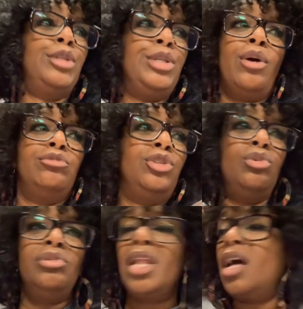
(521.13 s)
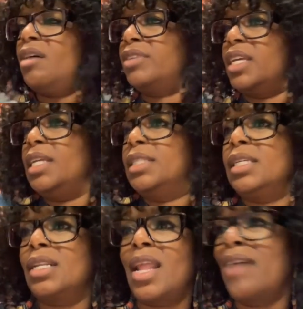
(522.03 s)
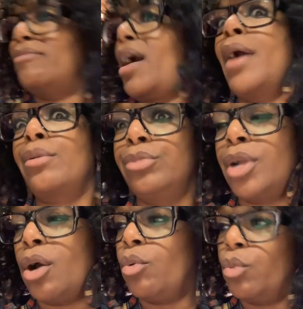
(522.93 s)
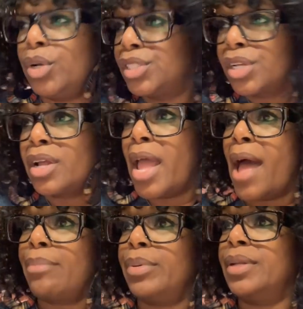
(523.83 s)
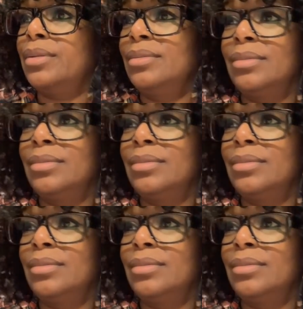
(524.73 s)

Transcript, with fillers: You know, new love get into the life. I don't know what's gonna happen.